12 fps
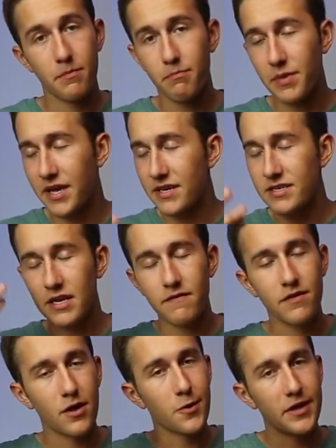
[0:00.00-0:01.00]
Because
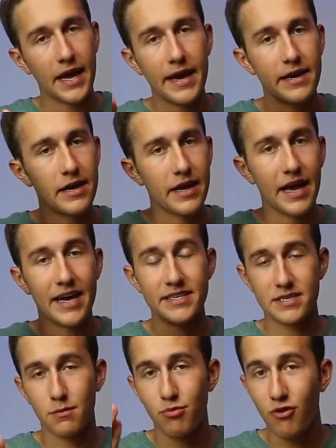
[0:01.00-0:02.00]
even though the 80D has
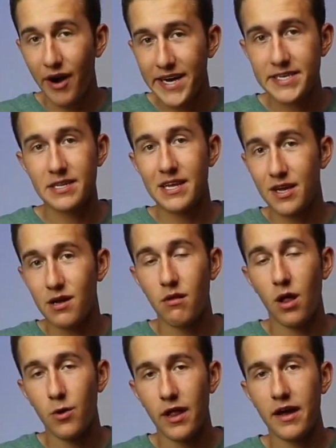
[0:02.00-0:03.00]
surprisingly good
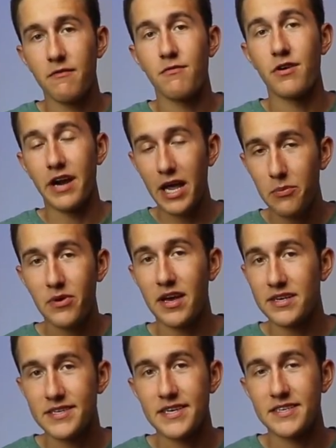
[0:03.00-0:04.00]
low light for an
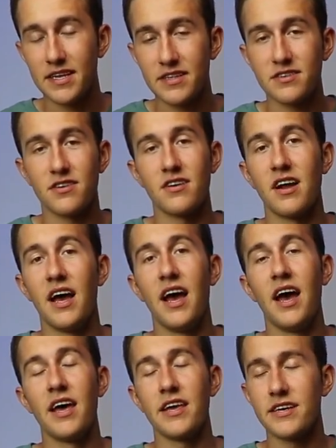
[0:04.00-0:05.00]
APS-C sensor,
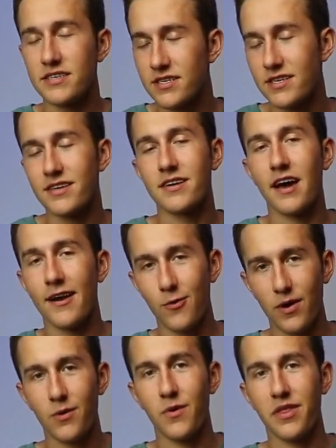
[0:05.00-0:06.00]
you still got to
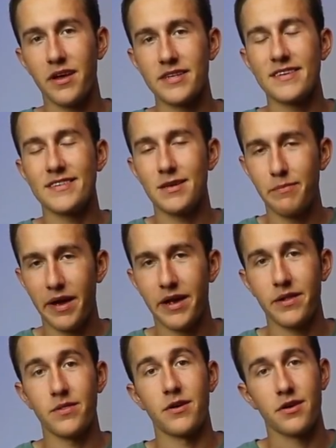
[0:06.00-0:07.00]
work with it to make
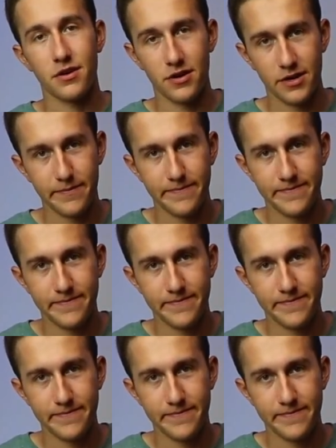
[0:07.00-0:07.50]
it look good.